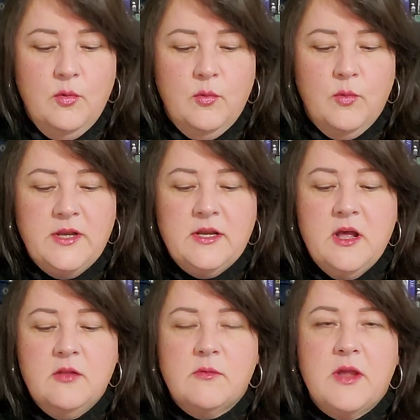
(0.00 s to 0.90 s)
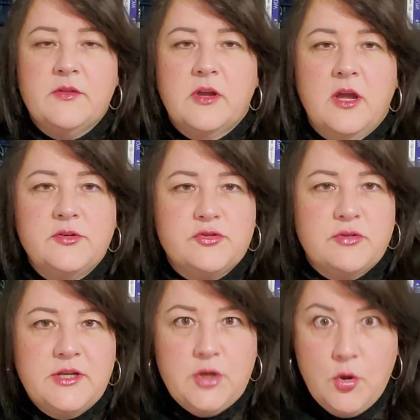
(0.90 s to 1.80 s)
Running all around the
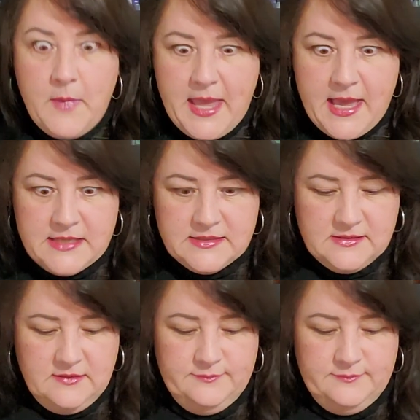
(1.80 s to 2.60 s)
country, no mask.